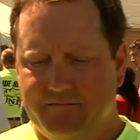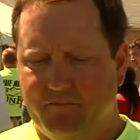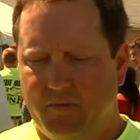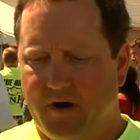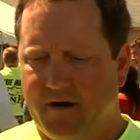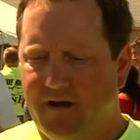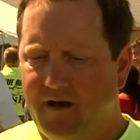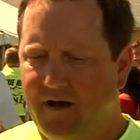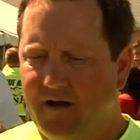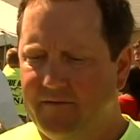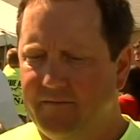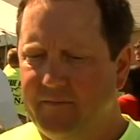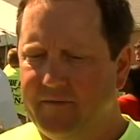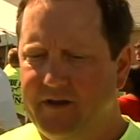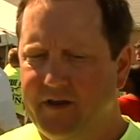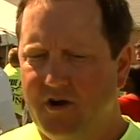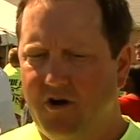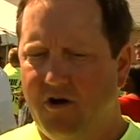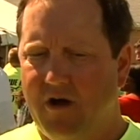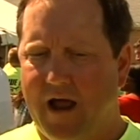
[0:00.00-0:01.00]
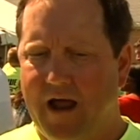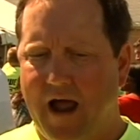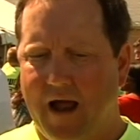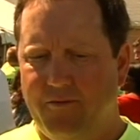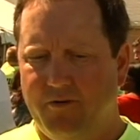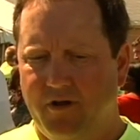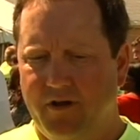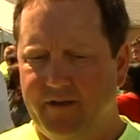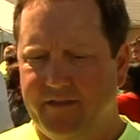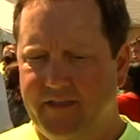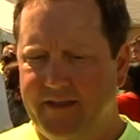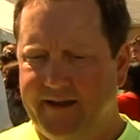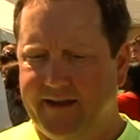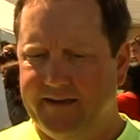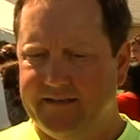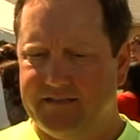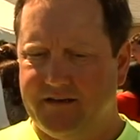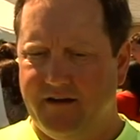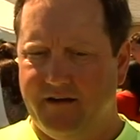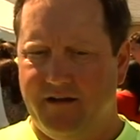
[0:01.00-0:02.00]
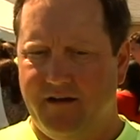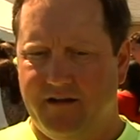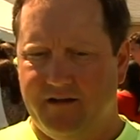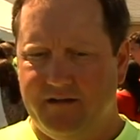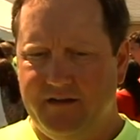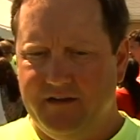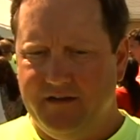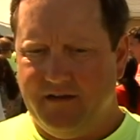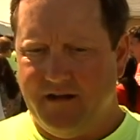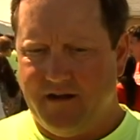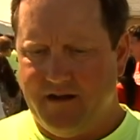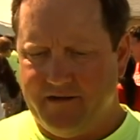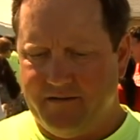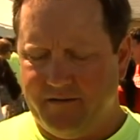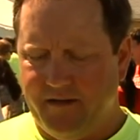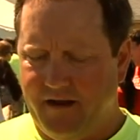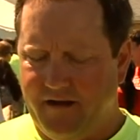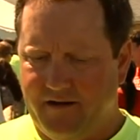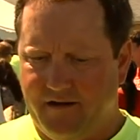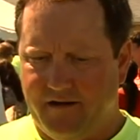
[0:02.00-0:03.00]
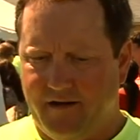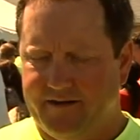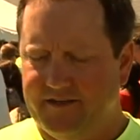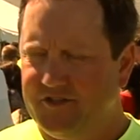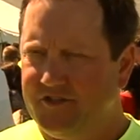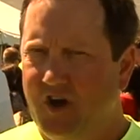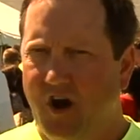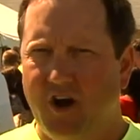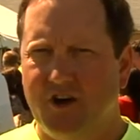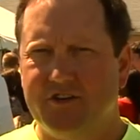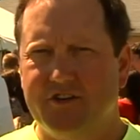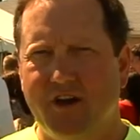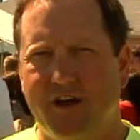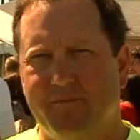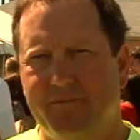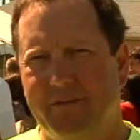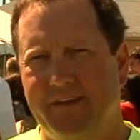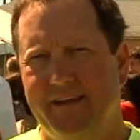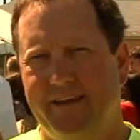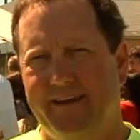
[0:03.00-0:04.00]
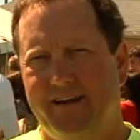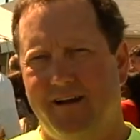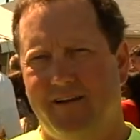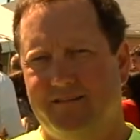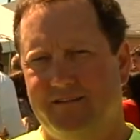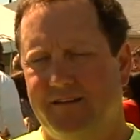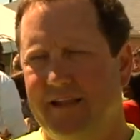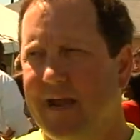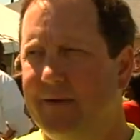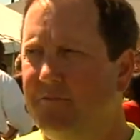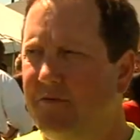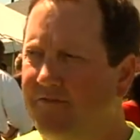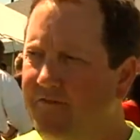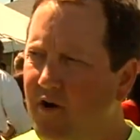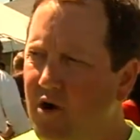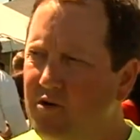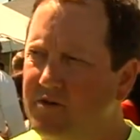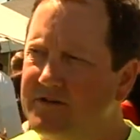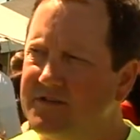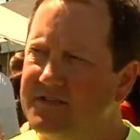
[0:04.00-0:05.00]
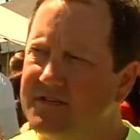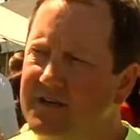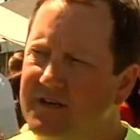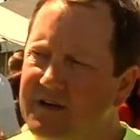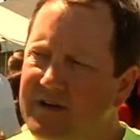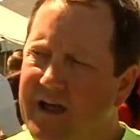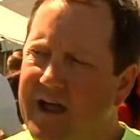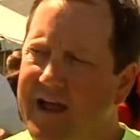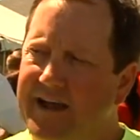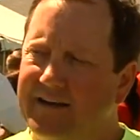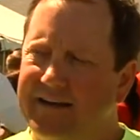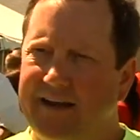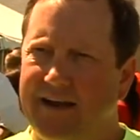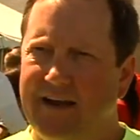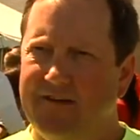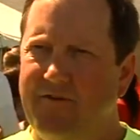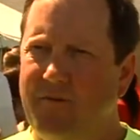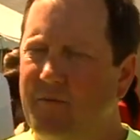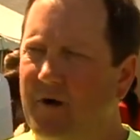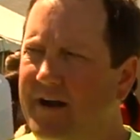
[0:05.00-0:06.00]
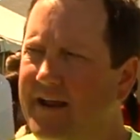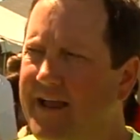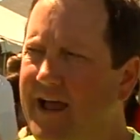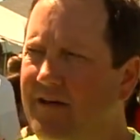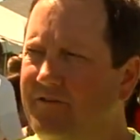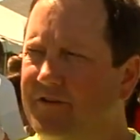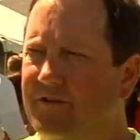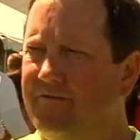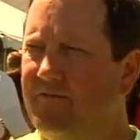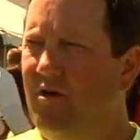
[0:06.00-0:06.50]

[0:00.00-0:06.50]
but uh, you know, I, I really think it's going to uh, charge up the uh, the labor folks and get everybody out to